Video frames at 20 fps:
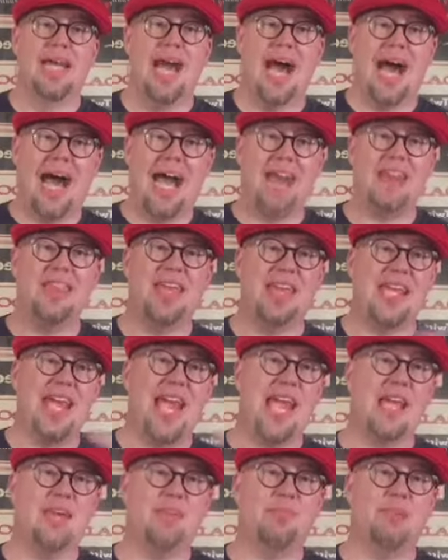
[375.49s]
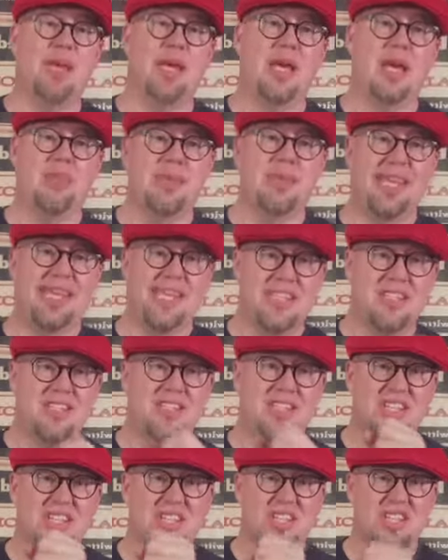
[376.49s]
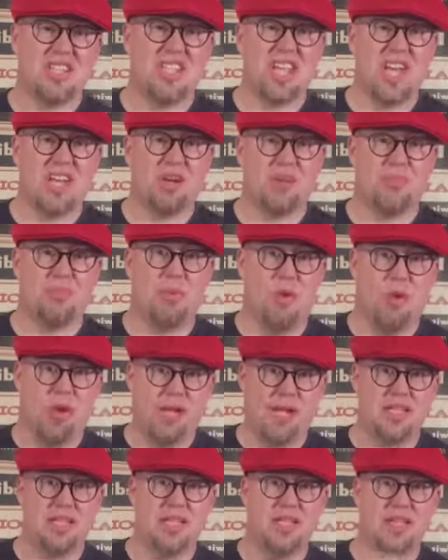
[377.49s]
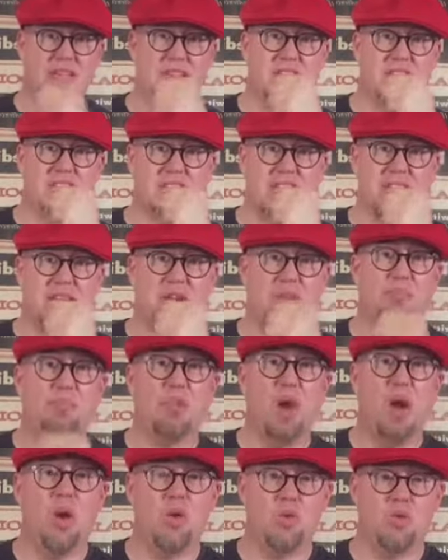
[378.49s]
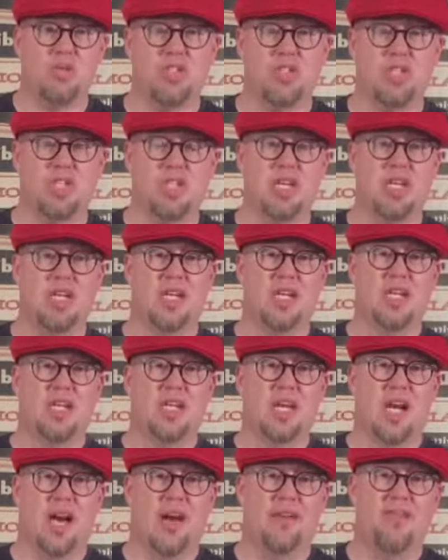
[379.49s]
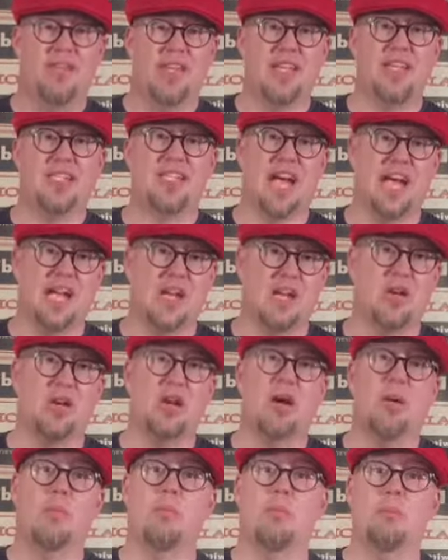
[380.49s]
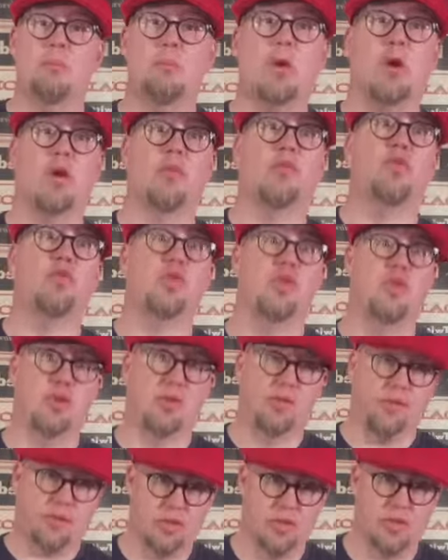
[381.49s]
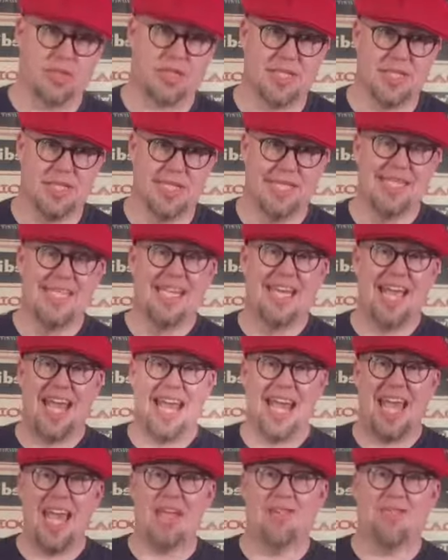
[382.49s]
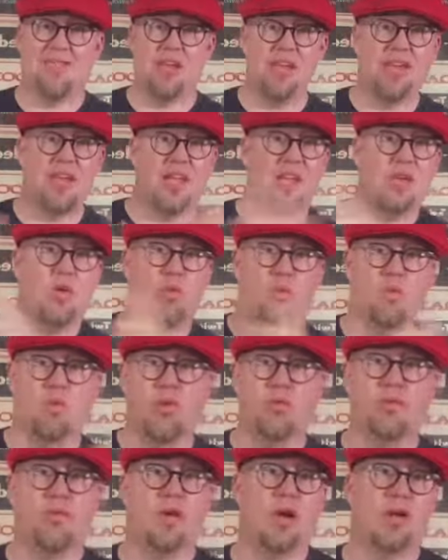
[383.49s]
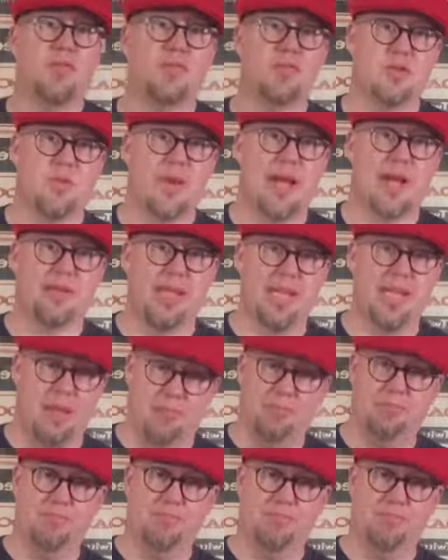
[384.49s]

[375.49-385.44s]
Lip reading: I think Hank Pym is the center point, the center post of the entire Marvel Universe. Everything revolves around him.